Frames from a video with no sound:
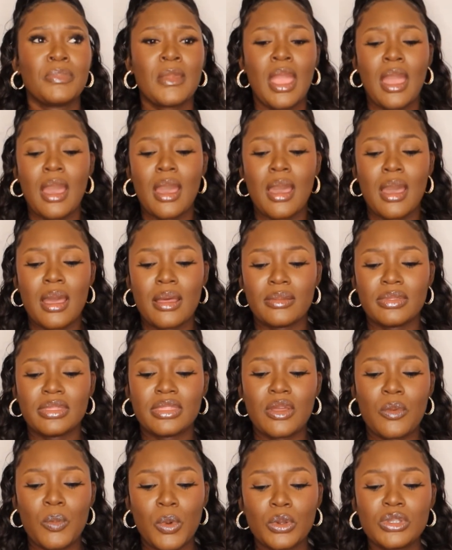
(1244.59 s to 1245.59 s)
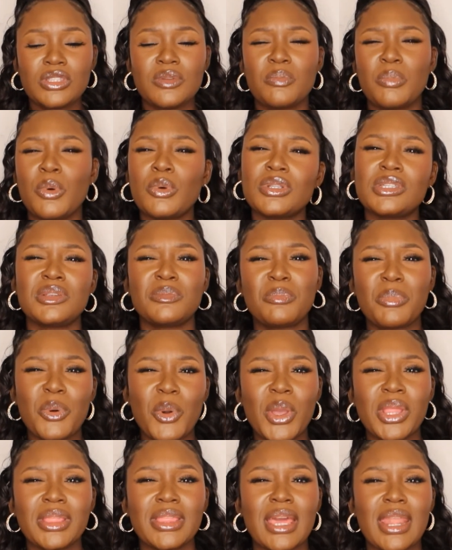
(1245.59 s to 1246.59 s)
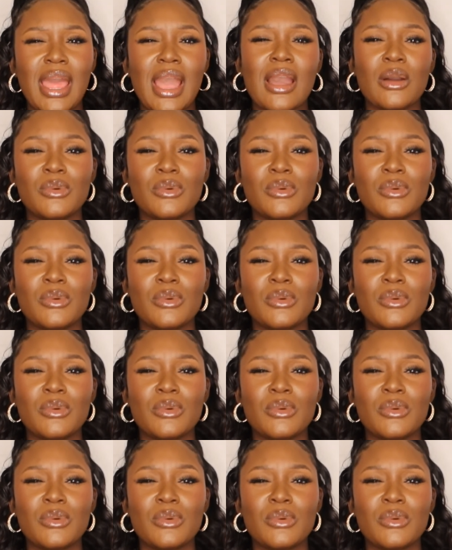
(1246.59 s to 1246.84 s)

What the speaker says: The most important point that I